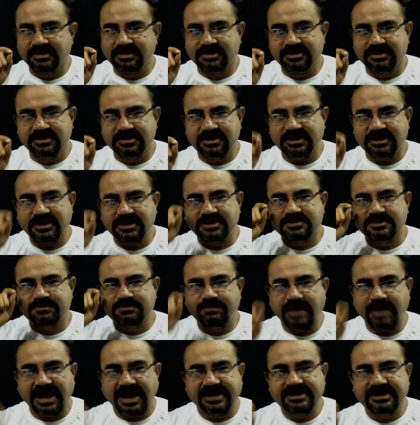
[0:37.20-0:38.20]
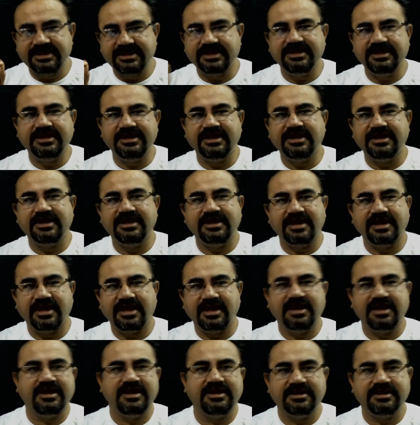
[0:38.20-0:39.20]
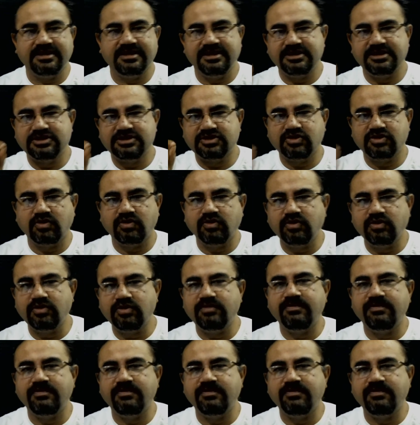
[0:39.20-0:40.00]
See, this bacteria are the sole